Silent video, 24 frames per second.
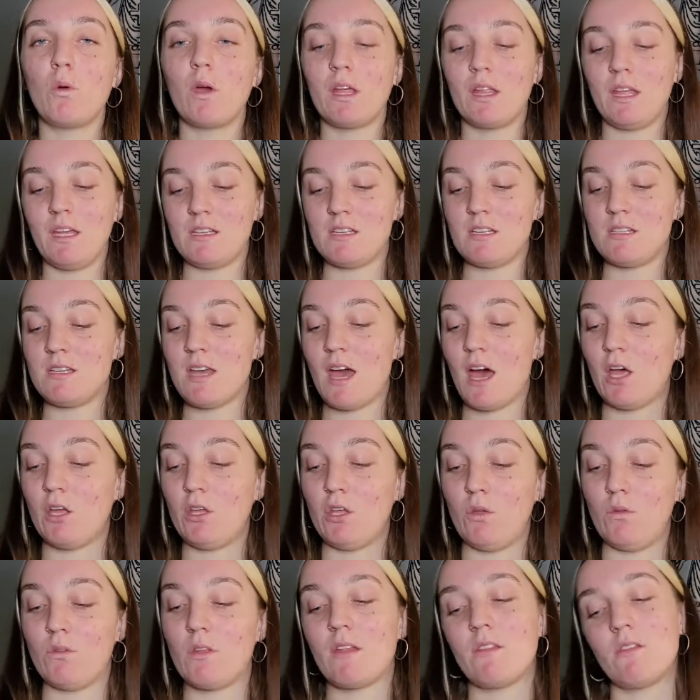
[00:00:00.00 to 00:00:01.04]
quickly to tell
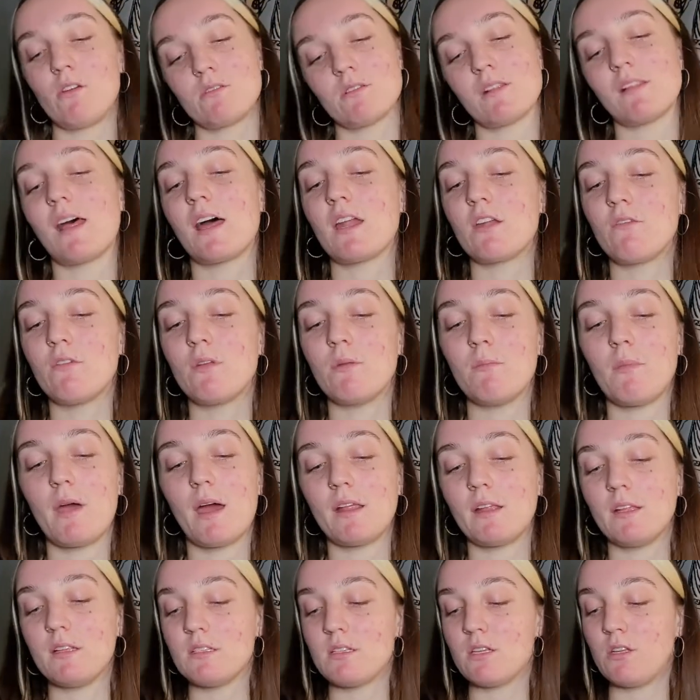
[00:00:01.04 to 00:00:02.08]
you that there's a lot of
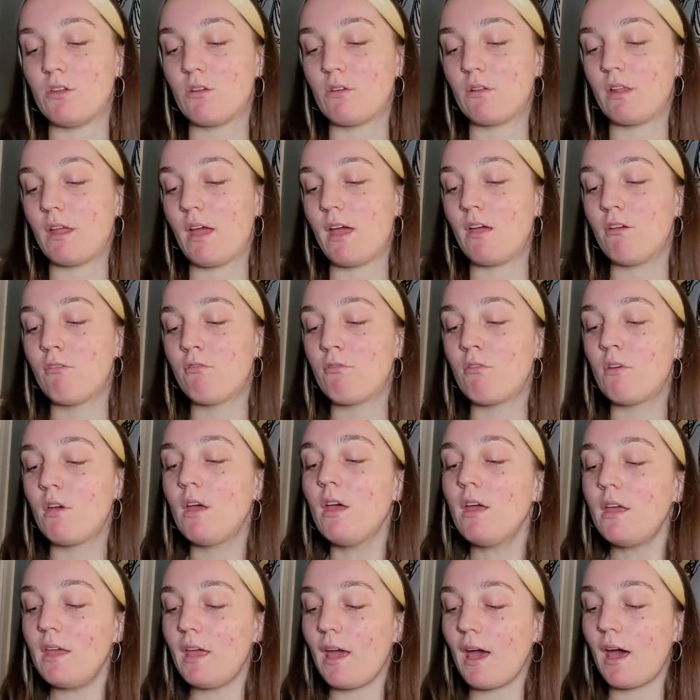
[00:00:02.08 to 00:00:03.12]
imbalance in your life.
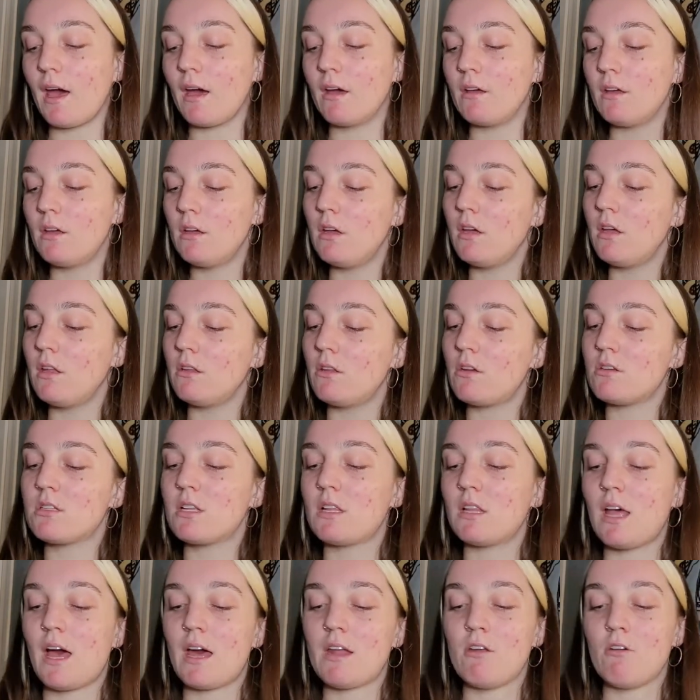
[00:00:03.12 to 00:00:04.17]
Yeah, there's
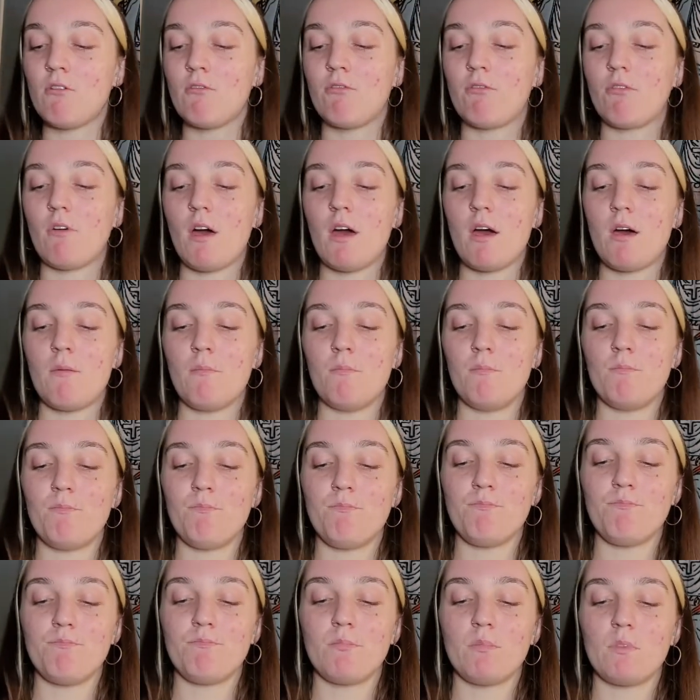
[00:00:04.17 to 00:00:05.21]
a lot of
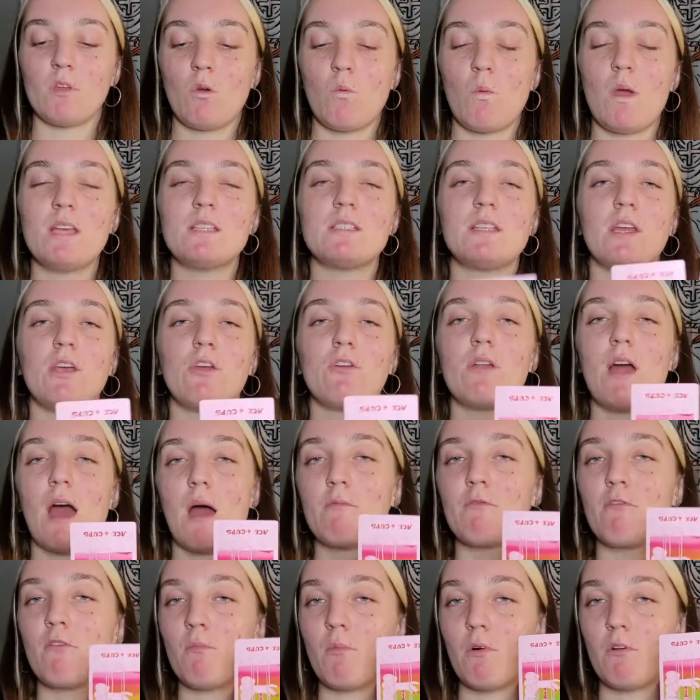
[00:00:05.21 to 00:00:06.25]
ways that you're
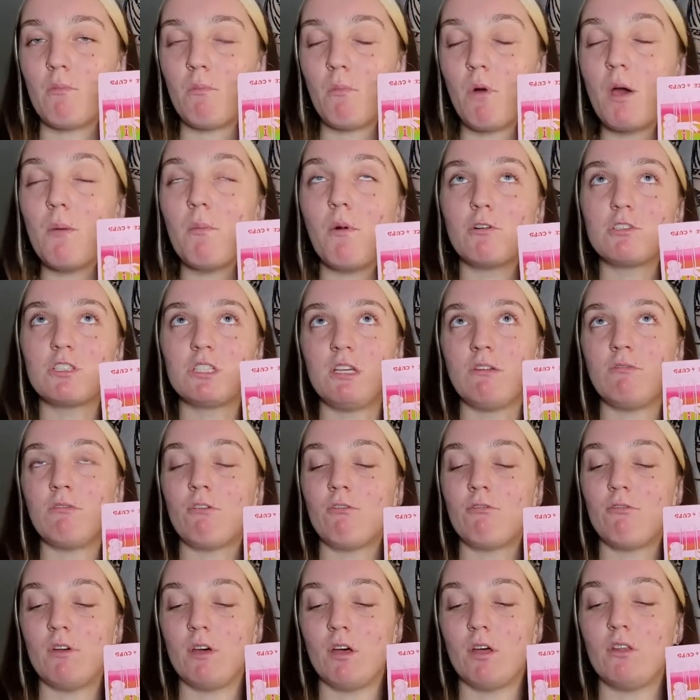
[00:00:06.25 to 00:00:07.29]
not emotionally
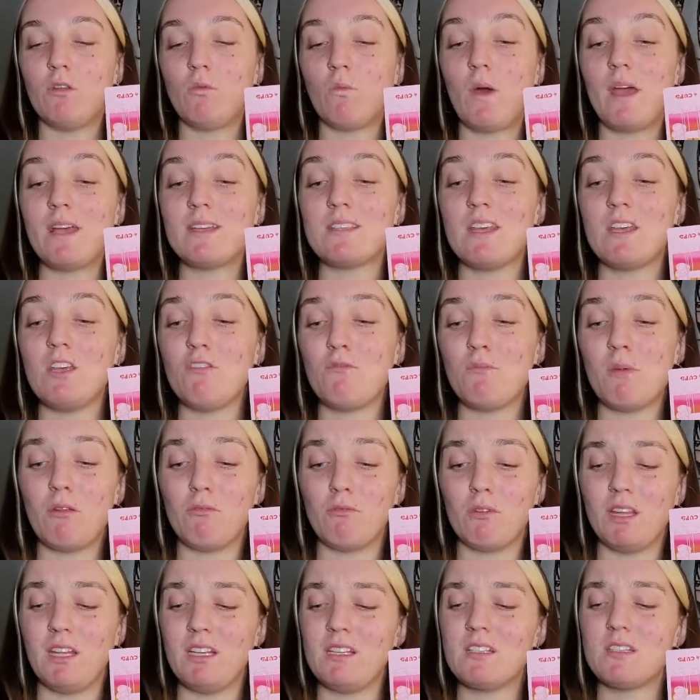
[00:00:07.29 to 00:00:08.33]
fulfilled, ways that you've
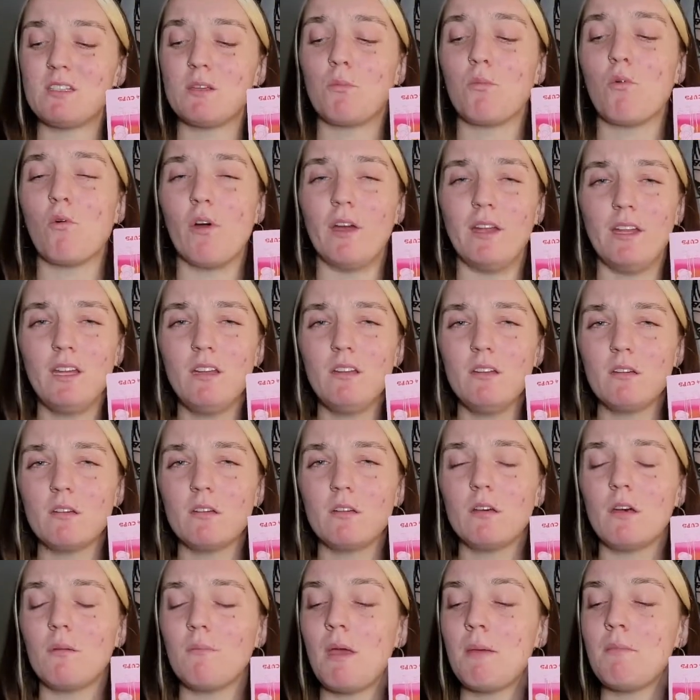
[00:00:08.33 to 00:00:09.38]
been really disappointed,
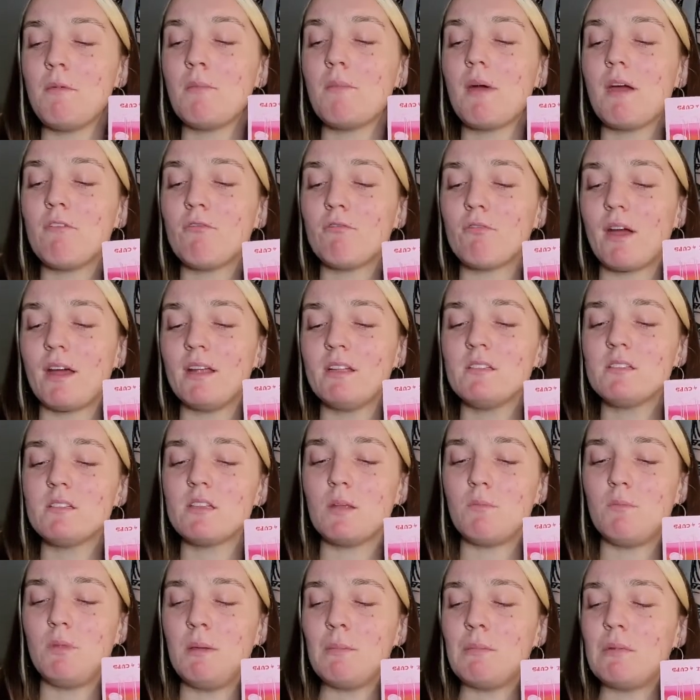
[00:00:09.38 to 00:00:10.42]
maybe by friends
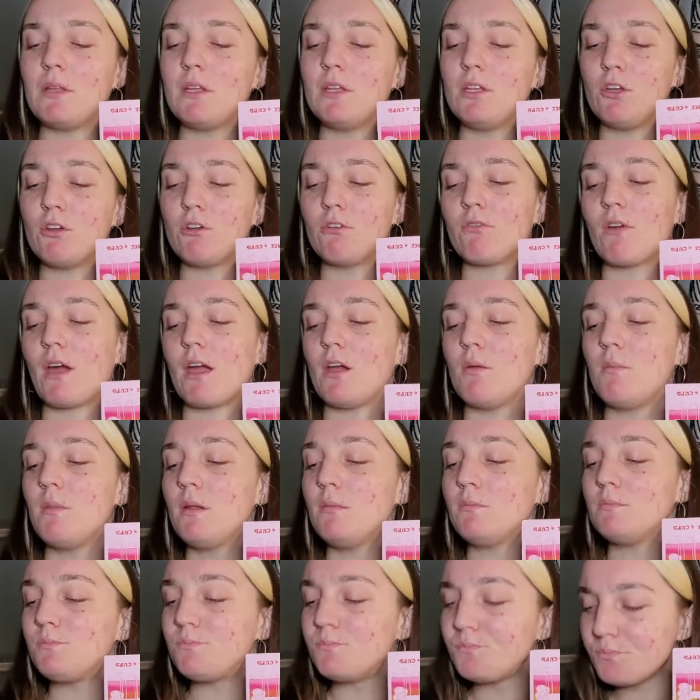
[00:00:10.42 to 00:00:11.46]
and people in your
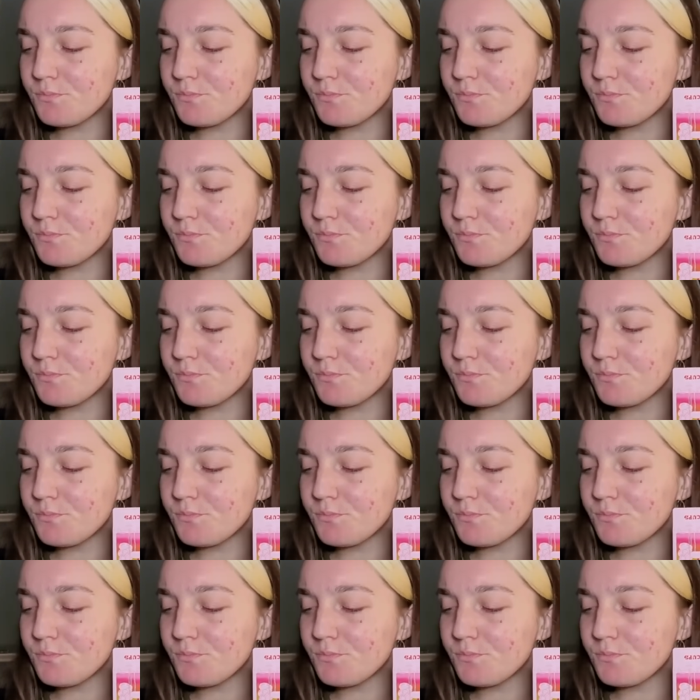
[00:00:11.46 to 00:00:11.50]
environment.